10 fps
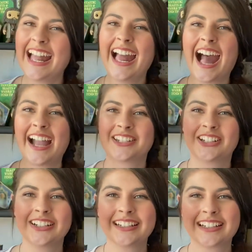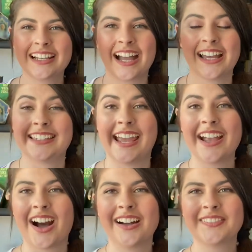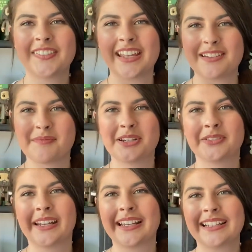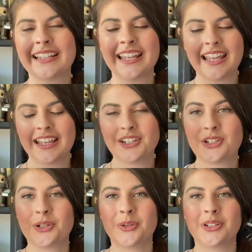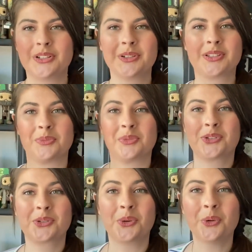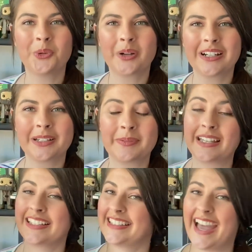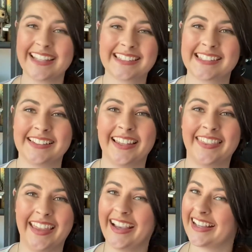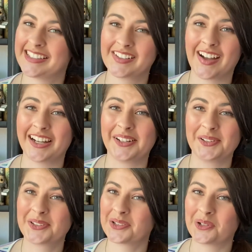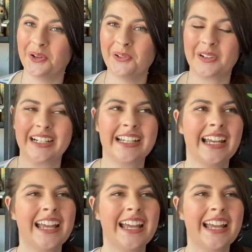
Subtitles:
I took a day off in between to do some schoolwork because that's still a thing. I still gotta do schoolwork.